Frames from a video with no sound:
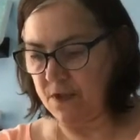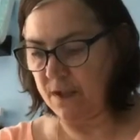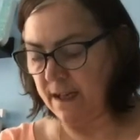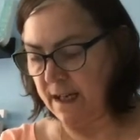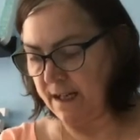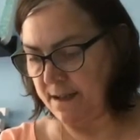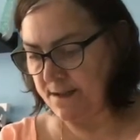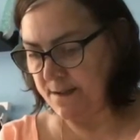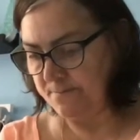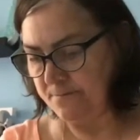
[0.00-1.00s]
Really
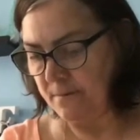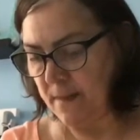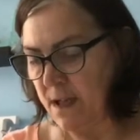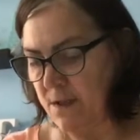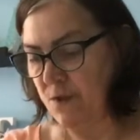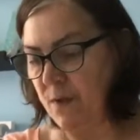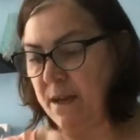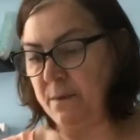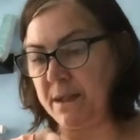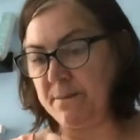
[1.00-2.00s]
nice. So
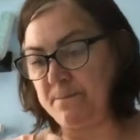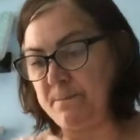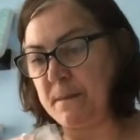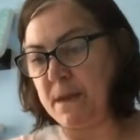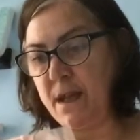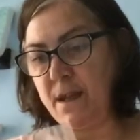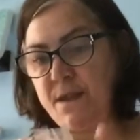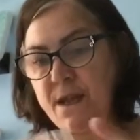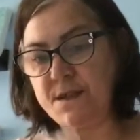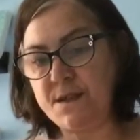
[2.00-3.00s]
anyway,
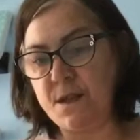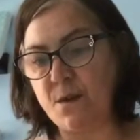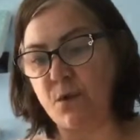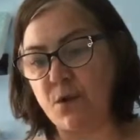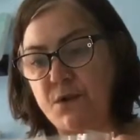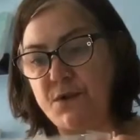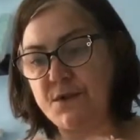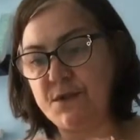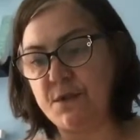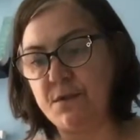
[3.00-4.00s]
this
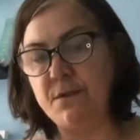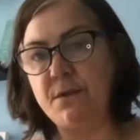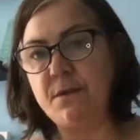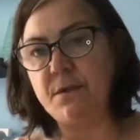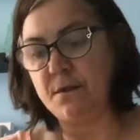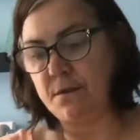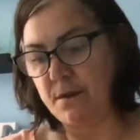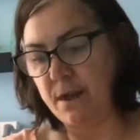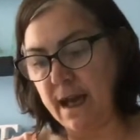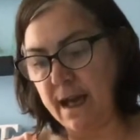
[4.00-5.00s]
was
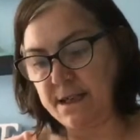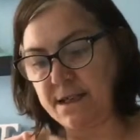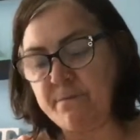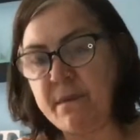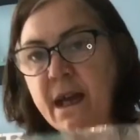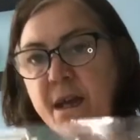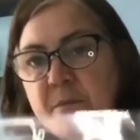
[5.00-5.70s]
the item that